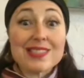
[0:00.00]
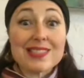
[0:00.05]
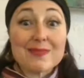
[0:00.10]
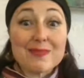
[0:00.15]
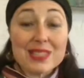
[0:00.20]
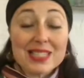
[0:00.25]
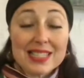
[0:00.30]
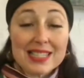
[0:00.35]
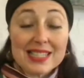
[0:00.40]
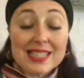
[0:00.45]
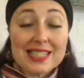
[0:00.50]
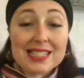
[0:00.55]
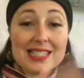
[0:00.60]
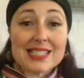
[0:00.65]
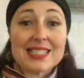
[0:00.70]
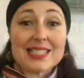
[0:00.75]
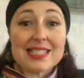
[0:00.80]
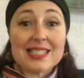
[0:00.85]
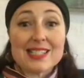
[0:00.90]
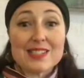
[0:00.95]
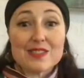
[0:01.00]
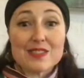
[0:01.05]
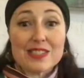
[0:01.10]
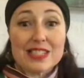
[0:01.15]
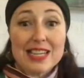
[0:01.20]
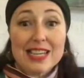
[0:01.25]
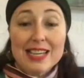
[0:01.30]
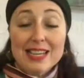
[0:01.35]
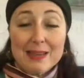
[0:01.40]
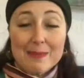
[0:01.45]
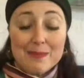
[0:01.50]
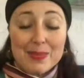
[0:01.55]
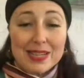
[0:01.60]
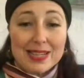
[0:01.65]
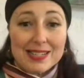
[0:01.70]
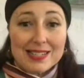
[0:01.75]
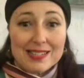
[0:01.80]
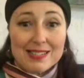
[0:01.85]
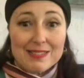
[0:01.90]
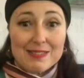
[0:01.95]
some silliness and a little
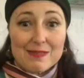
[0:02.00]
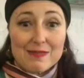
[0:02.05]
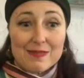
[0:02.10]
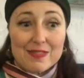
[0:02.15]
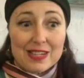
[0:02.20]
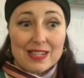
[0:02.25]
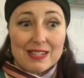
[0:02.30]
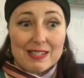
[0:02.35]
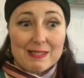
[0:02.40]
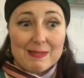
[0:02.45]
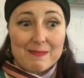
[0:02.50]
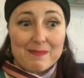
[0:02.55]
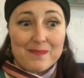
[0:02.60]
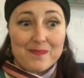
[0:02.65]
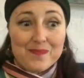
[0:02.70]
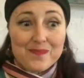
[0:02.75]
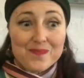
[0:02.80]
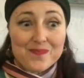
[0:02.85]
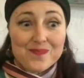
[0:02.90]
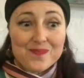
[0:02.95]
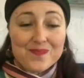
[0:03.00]
bit of um,